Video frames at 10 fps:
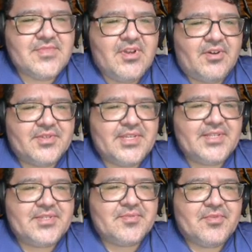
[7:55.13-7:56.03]
all
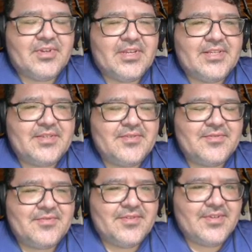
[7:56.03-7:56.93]
signs are pointing
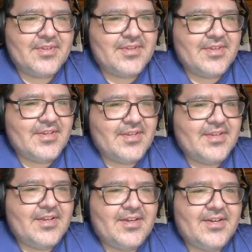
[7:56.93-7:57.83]
to
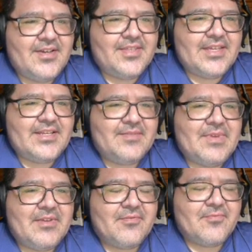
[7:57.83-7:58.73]
uh, that
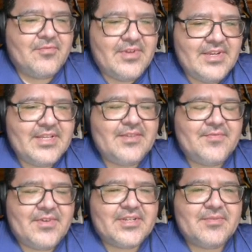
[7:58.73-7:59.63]
debate really
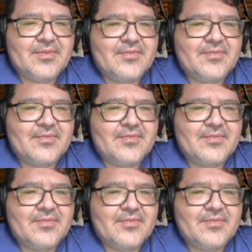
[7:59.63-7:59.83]
fucked him